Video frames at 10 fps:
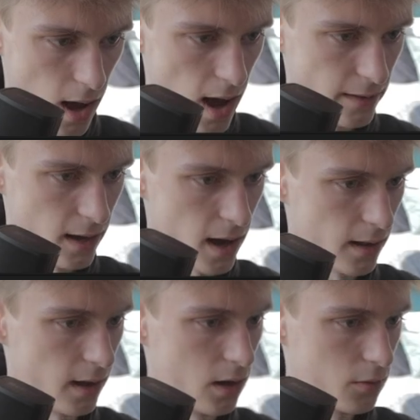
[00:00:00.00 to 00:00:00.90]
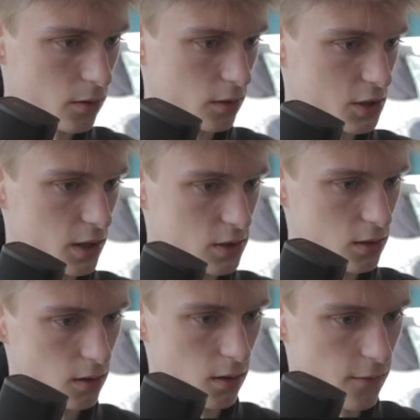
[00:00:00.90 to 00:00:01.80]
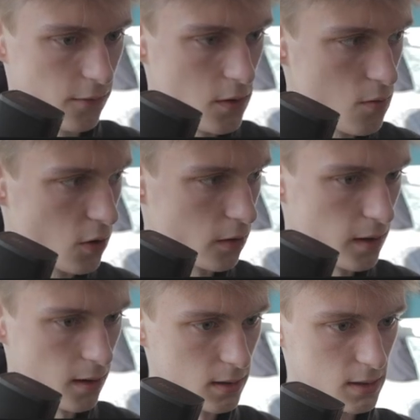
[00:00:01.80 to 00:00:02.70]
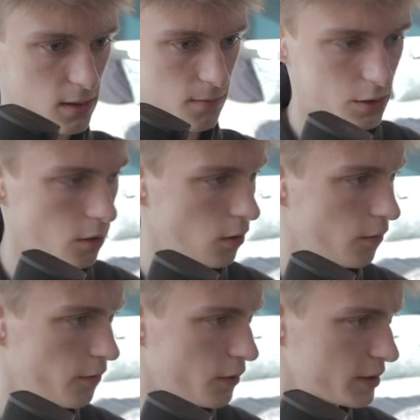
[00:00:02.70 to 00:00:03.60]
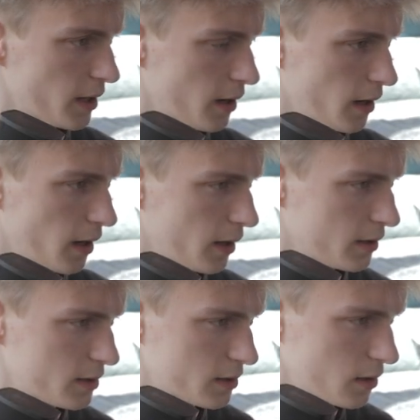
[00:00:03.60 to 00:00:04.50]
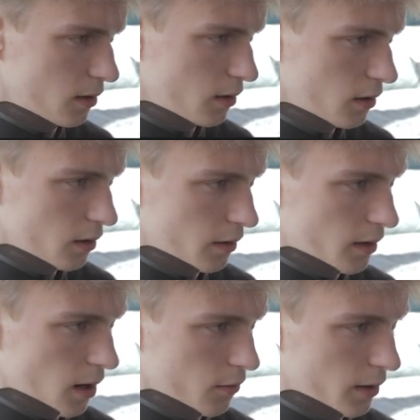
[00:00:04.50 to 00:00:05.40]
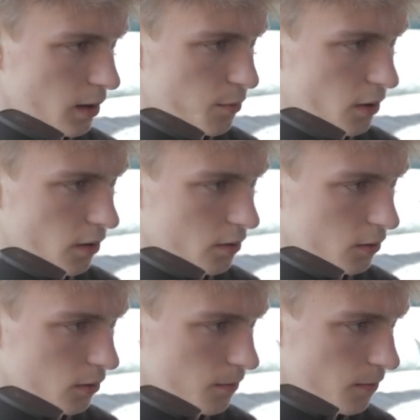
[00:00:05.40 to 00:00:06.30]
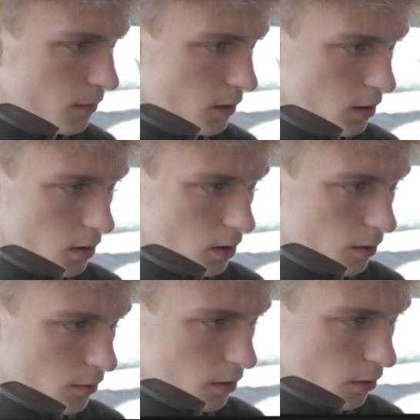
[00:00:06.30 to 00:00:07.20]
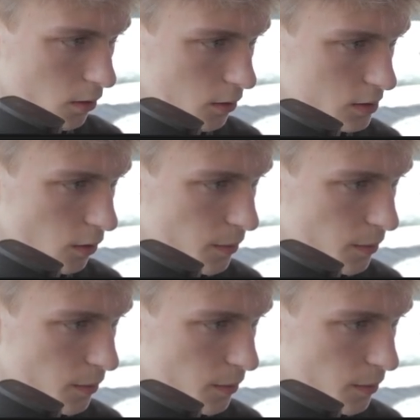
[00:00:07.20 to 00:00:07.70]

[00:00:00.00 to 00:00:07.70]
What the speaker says: And then here we're gonna change a few more things. So first thing is down in the particle, we're gonna go to